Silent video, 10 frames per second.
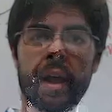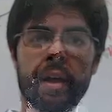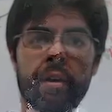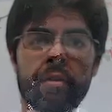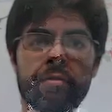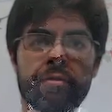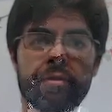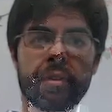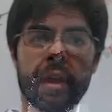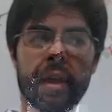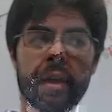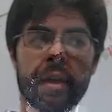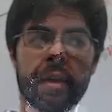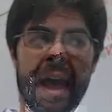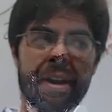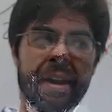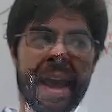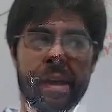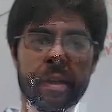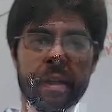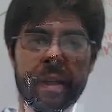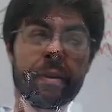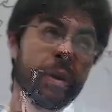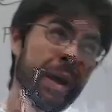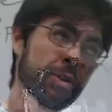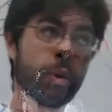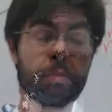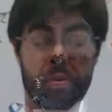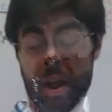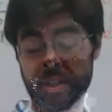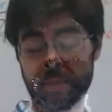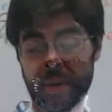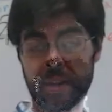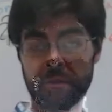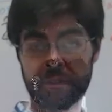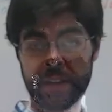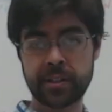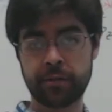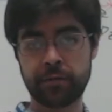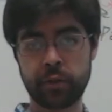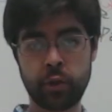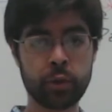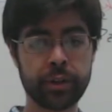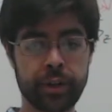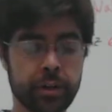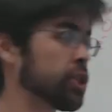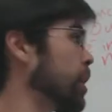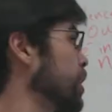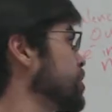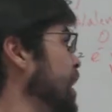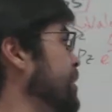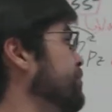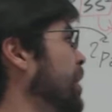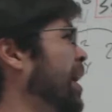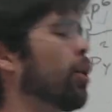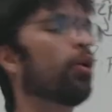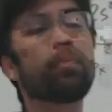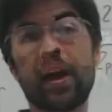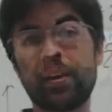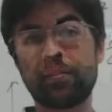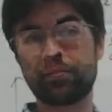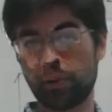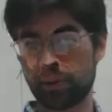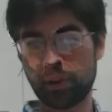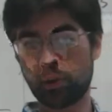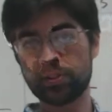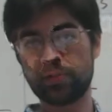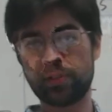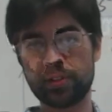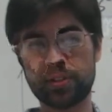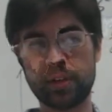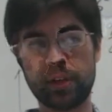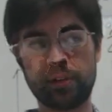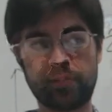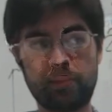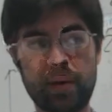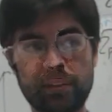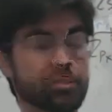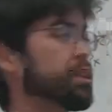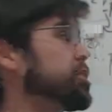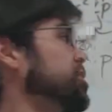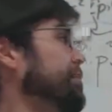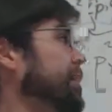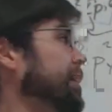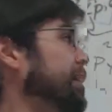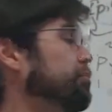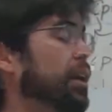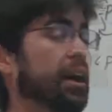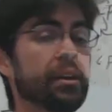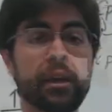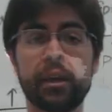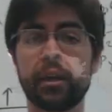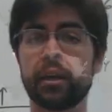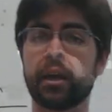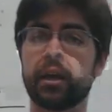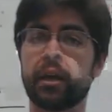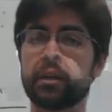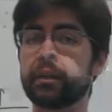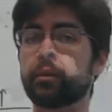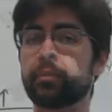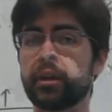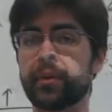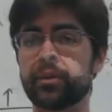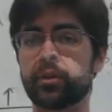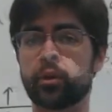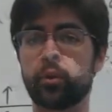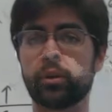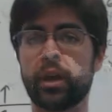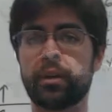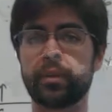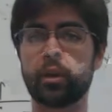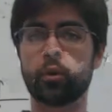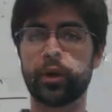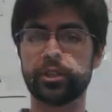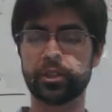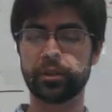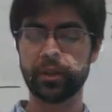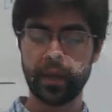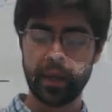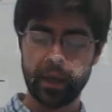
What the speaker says: of how to calculate or how to approximate effective nuclear charge. I hope during the course of this feedback discussion, I've clarified a little bit about the Coulomb equation.